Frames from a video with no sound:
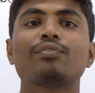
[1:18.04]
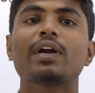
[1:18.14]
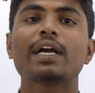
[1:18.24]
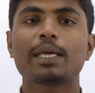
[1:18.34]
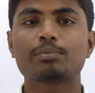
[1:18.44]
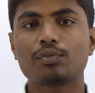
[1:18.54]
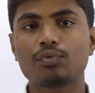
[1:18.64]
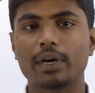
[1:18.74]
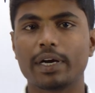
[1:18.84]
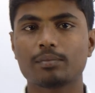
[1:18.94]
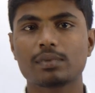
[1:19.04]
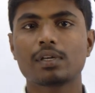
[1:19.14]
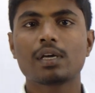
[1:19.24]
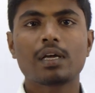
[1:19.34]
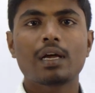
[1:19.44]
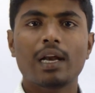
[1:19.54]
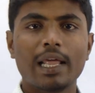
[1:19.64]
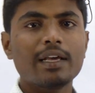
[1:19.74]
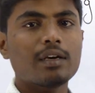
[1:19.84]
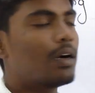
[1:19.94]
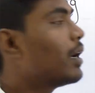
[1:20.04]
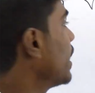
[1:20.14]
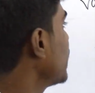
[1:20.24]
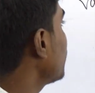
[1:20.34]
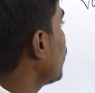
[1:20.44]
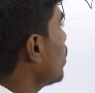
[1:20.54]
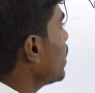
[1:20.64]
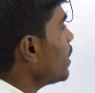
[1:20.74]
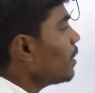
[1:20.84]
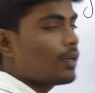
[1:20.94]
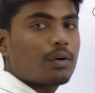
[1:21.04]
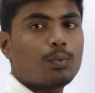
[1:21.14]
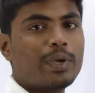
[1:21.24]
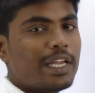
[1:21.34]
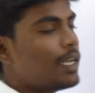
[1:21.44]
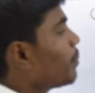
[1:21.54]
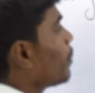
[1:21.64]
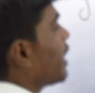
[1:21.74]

different types of food items. Like in the morning, we eat